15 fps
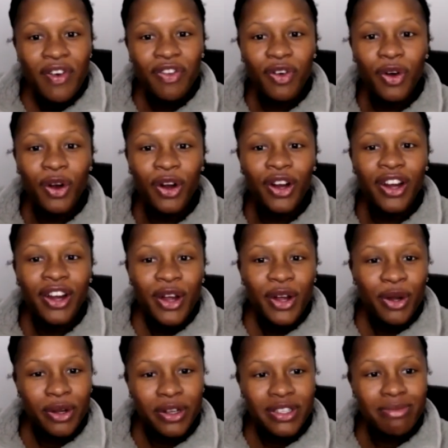for
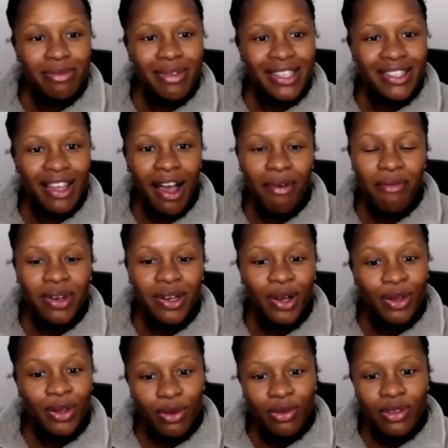Christmas. So I'm gonna go
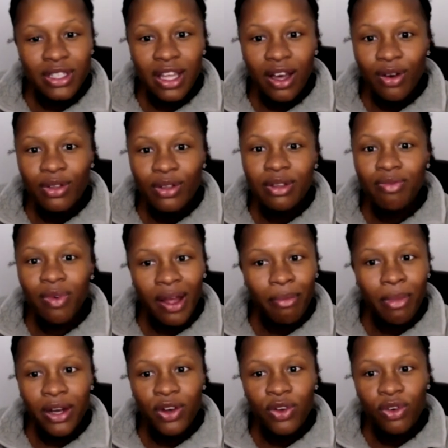use those and write
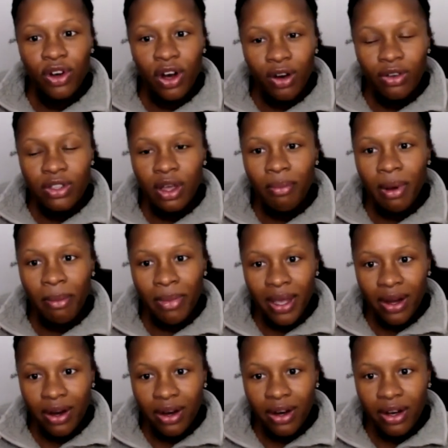my new goals on my
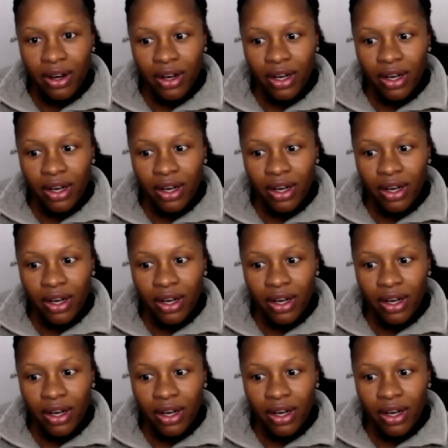mirror.